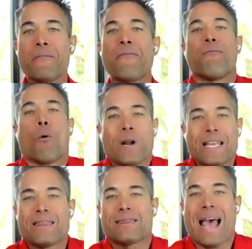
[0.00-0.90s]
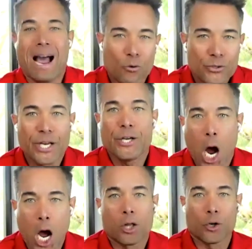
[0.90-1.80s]

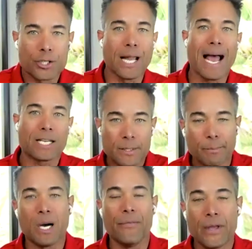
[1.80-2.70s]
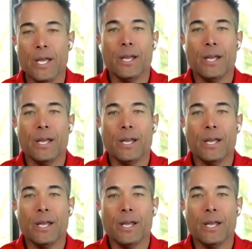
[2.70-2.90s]
$40,000 last month,